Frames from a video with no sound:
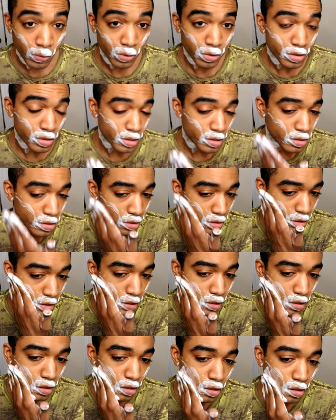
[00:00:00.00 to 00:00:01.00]
Ford sends
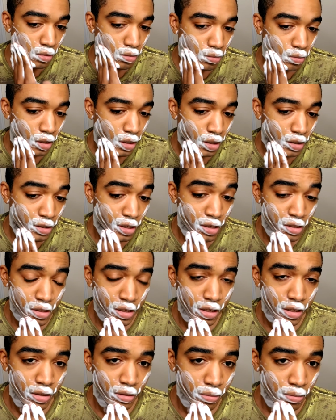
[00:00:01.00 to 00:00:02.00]
the
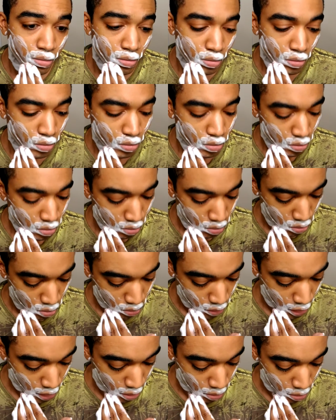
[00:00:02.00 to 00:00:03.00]
Tuscan
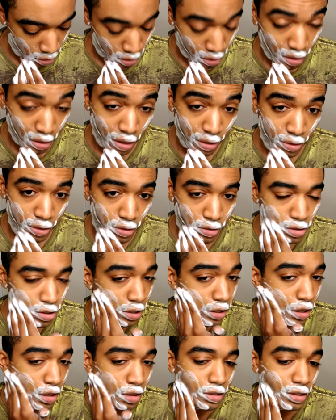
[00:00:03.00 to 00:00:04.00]
and the leather.
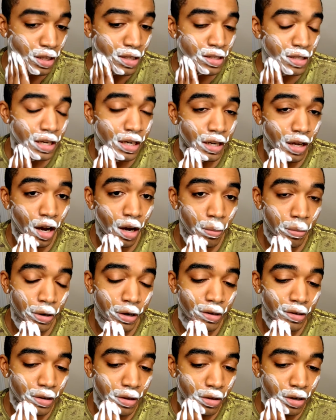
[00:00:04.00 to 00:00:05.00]
Sorry, Tuscan and
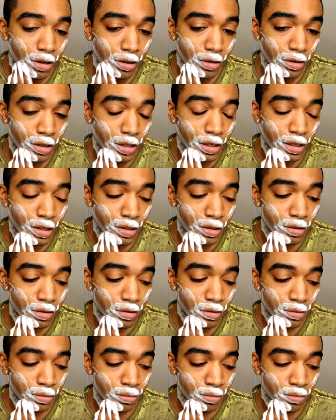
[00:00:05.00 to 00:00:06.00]
Ombre are
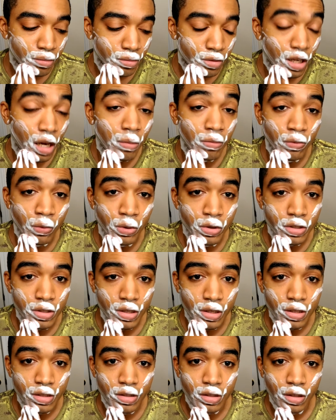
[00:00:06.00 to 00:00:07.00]
Tom Ford
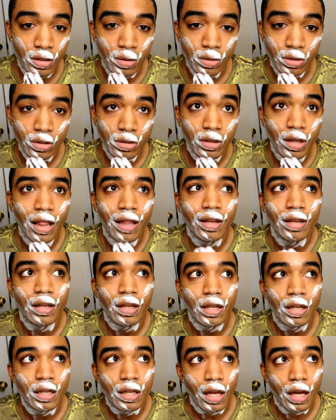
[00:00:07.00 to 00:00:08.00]
sends.
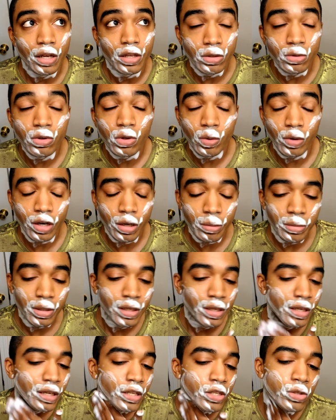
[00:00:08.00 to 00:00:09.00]
La Yuquam
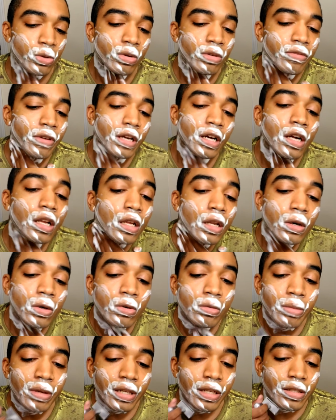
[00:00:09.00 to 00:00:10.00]
is sort of a
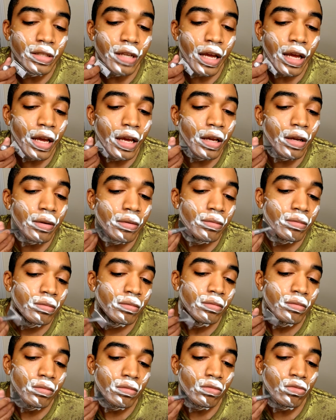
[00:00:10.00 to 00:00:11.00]
clone, but it's a
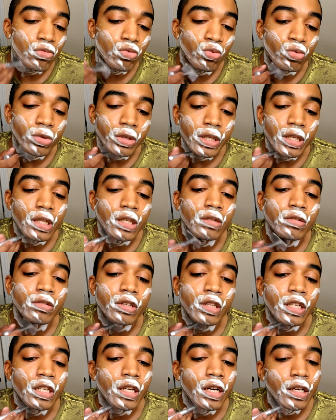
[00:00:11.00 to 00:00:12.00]
really,
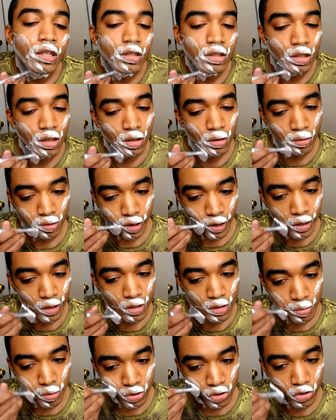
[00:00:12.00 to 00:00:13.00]
really nice clone, and
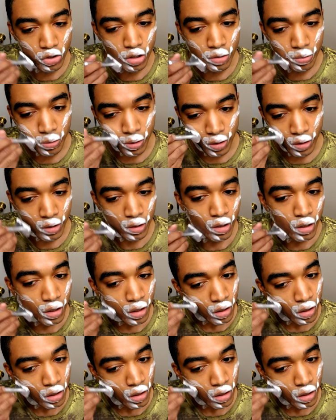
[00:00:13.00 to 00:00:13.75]
it's much cheaper.